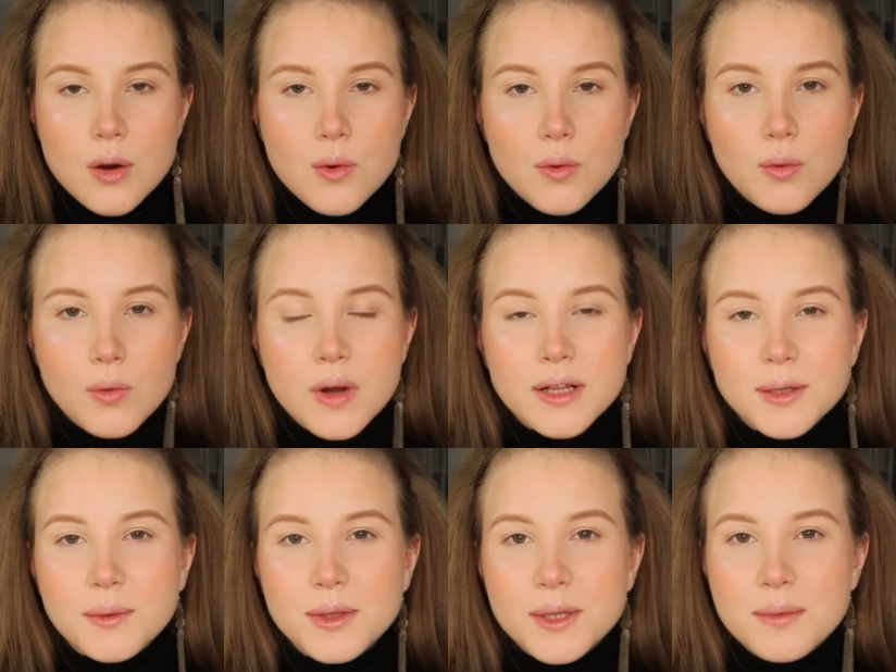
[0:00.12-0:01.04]

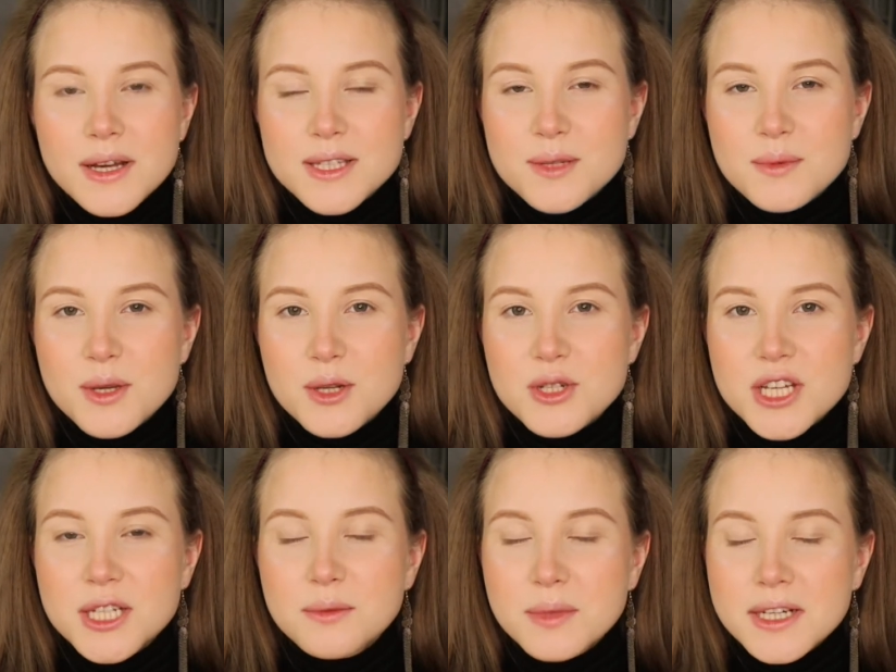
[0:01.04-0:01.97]
Welcome back to my YouTube
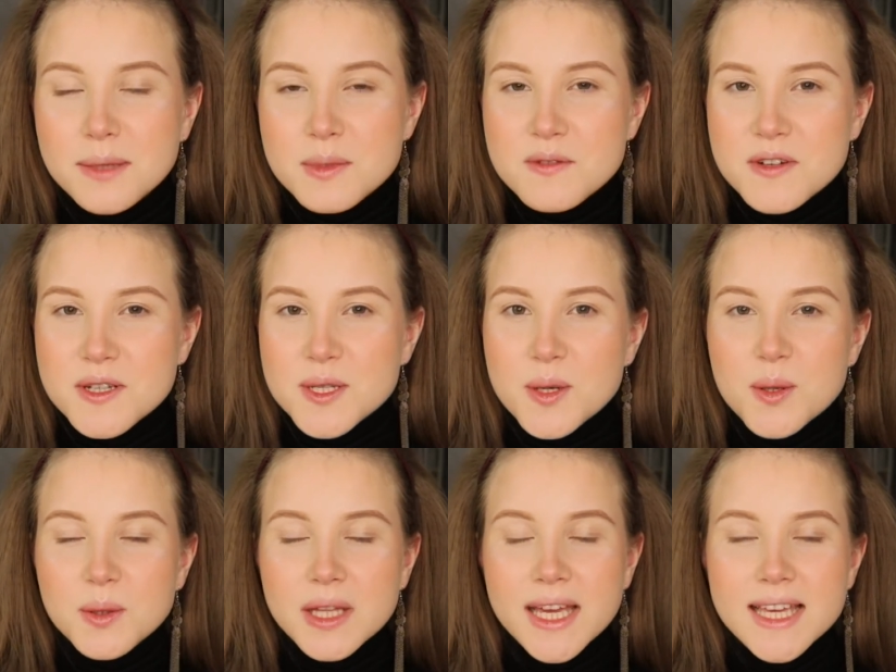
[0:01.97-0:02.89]
channel. My name is
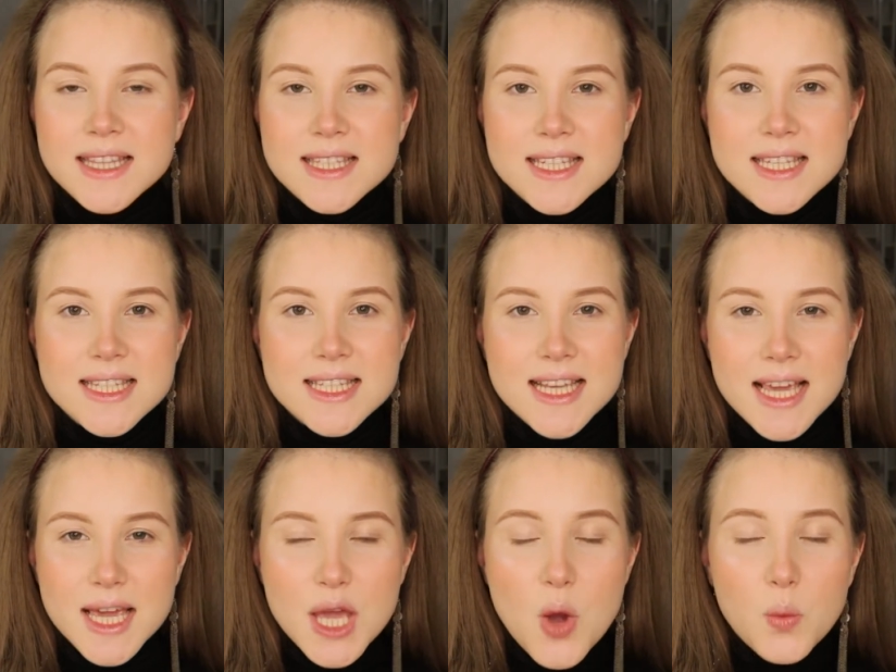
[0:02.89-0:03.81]
VassaOlga, and
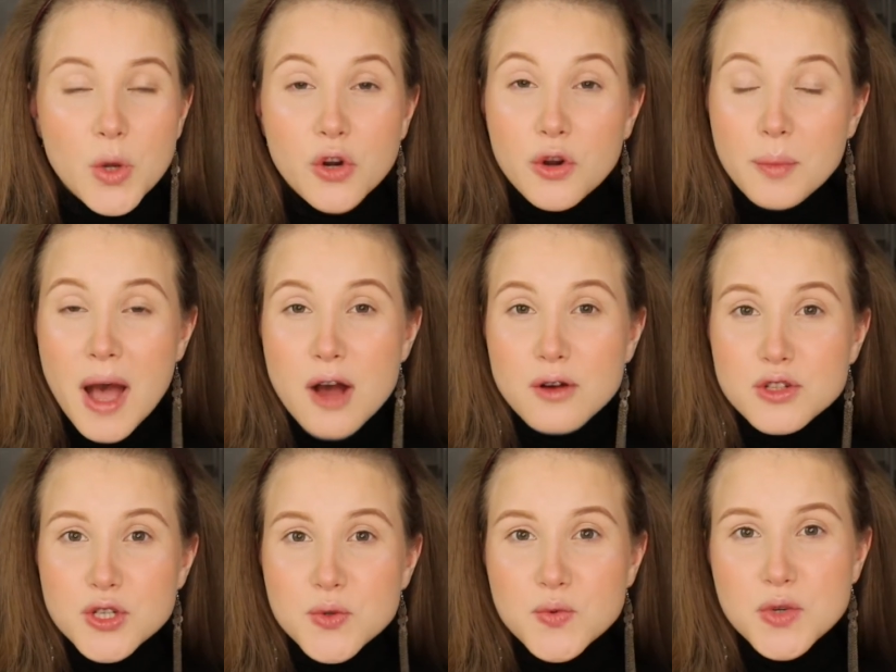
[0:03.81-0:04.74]
today we're about
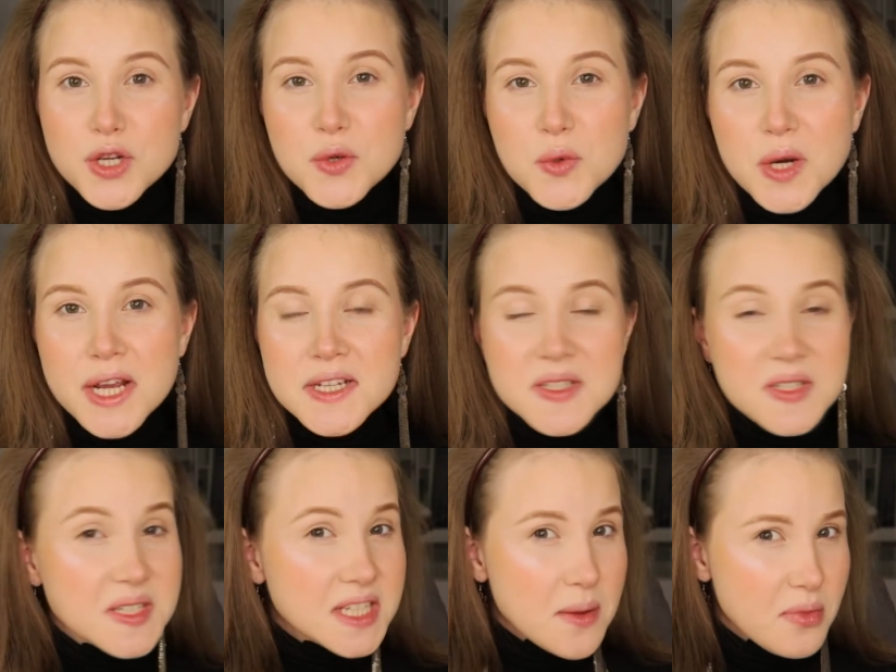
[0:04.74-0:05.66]
to recreate
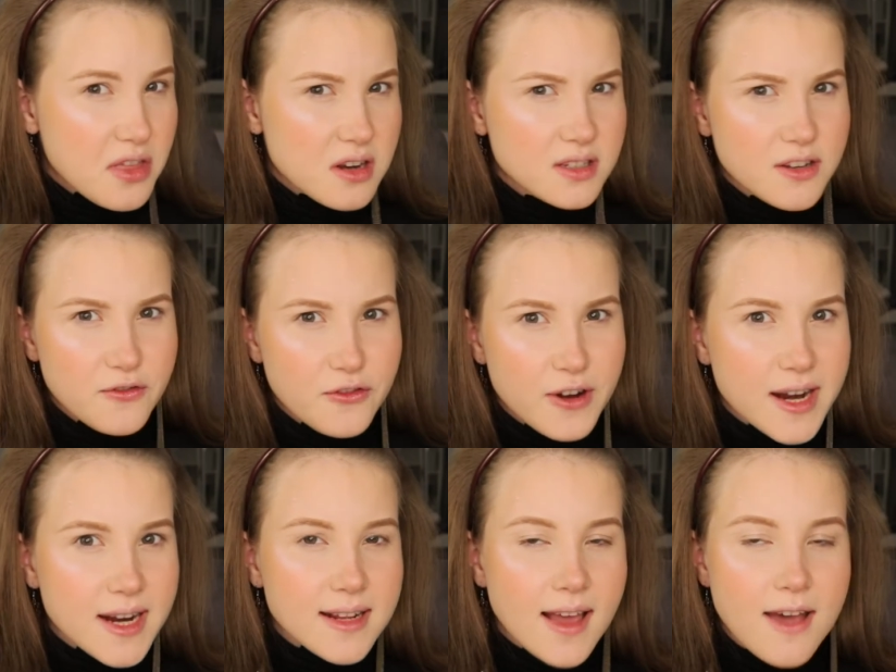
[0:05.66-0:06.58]
something
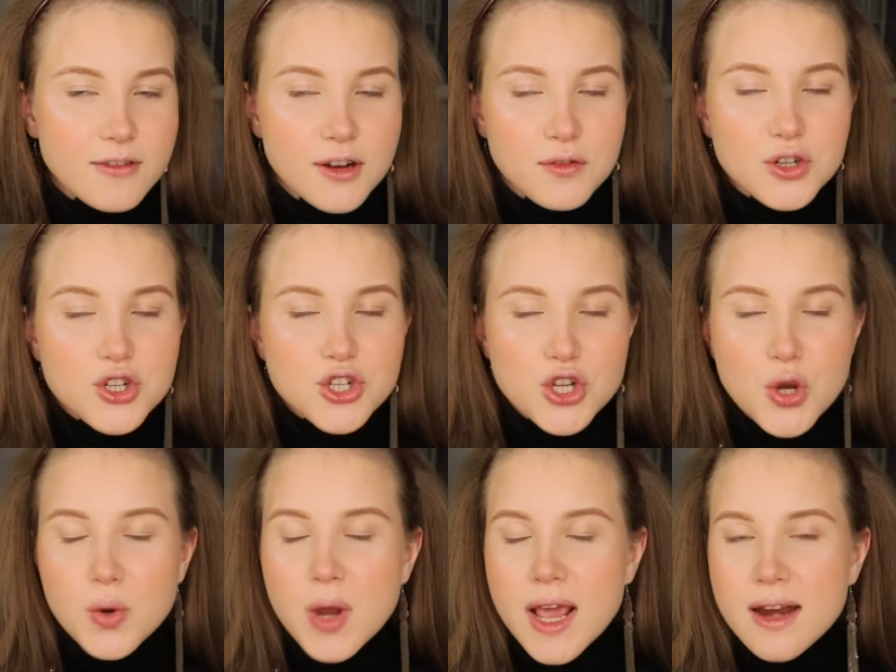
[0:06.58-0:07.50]
different. I've never
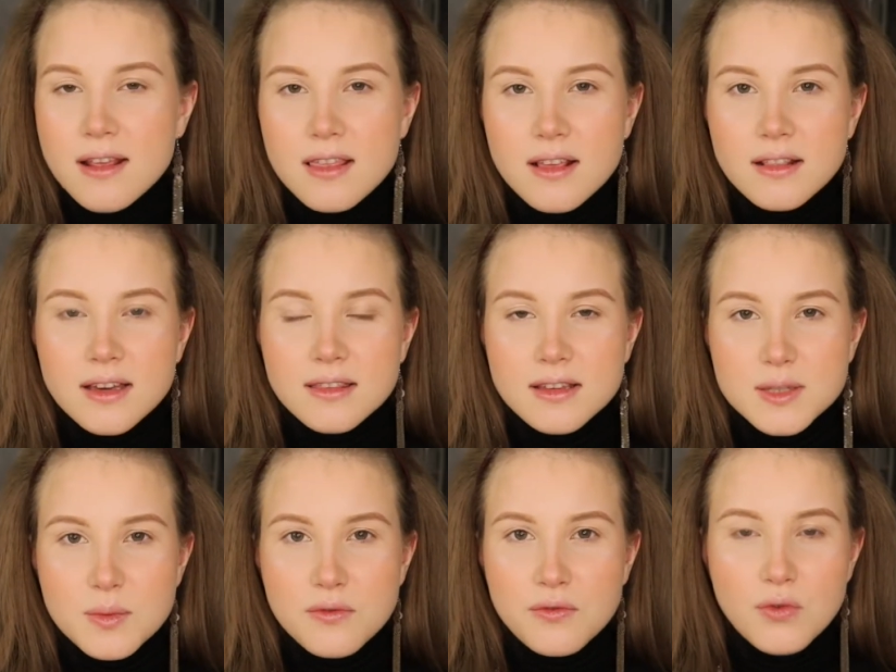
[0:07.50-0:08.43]
showed anything like
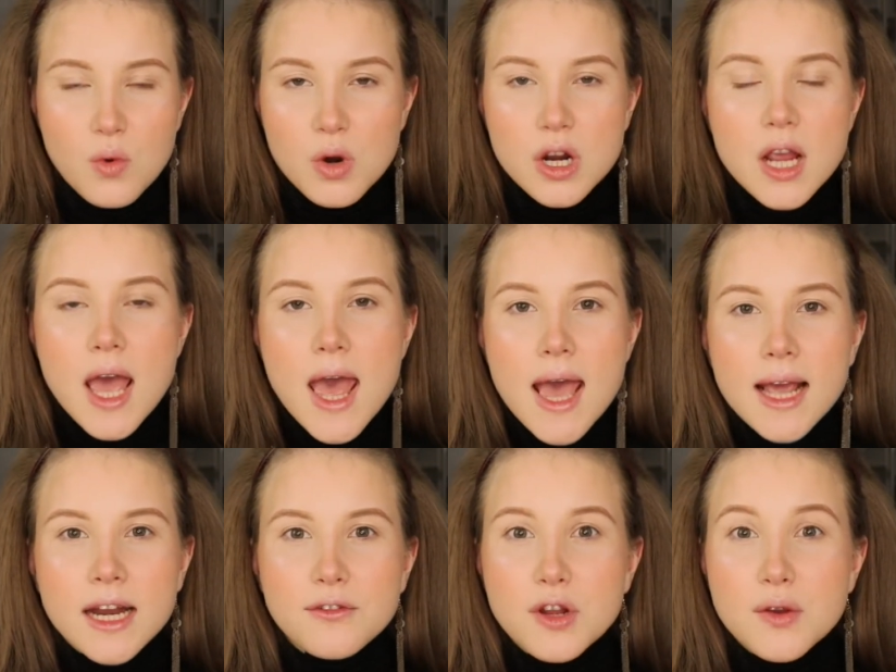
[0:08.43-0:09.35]
this before,
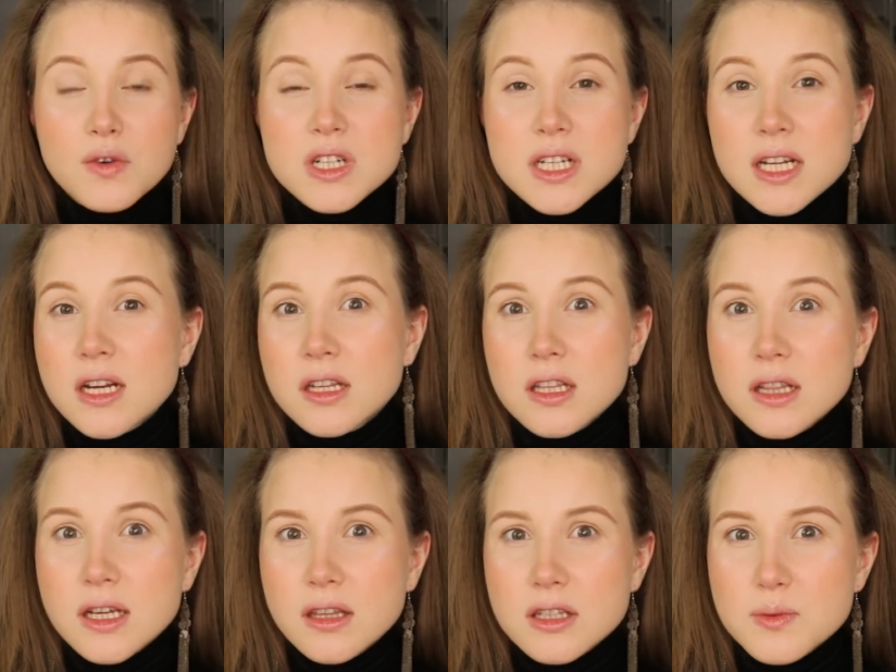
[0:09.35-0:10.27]
and I've never done anything
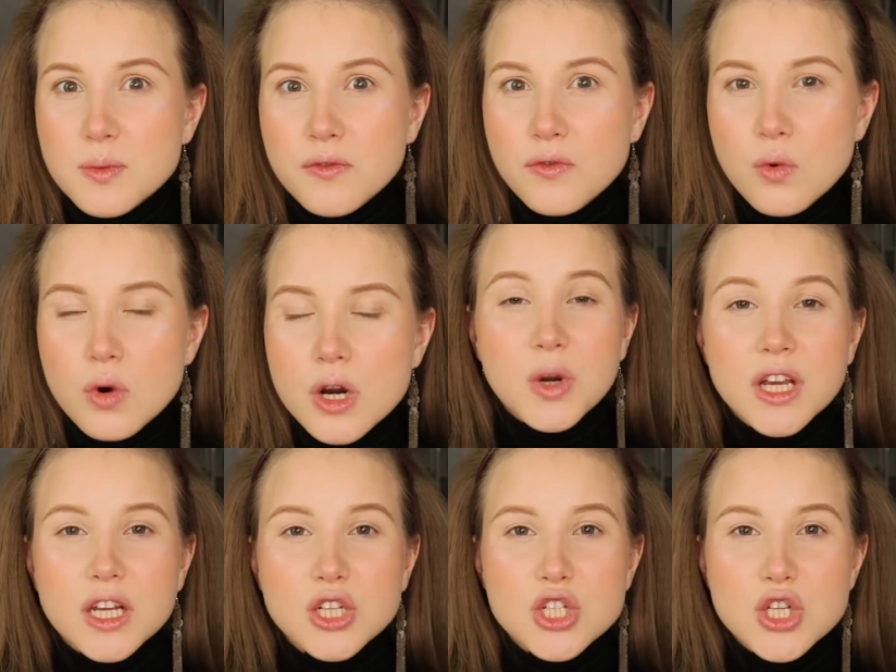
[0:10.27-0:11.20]
like this before.
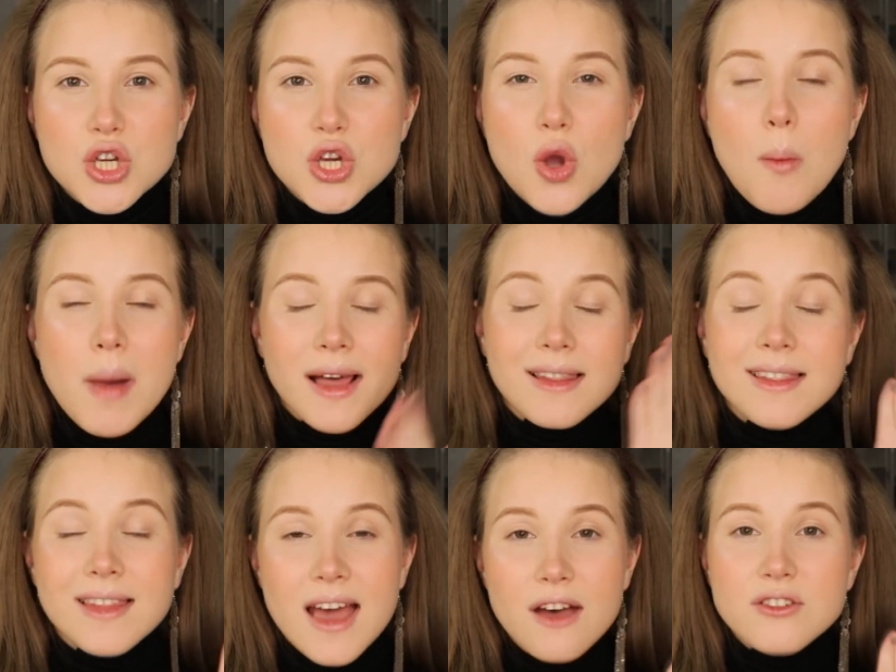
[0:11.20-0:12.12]
We're gonna do my
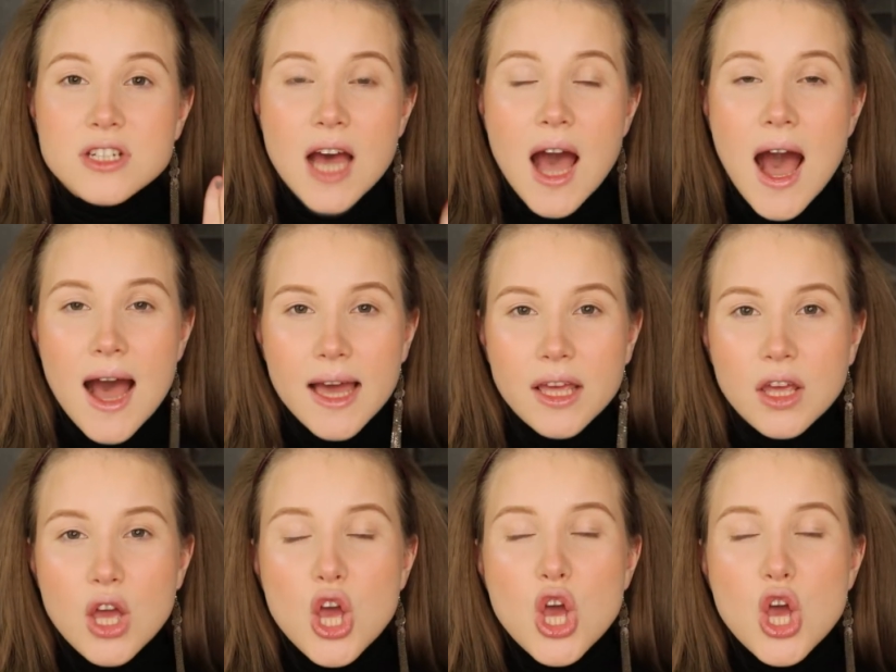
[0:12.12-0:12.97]
left eye,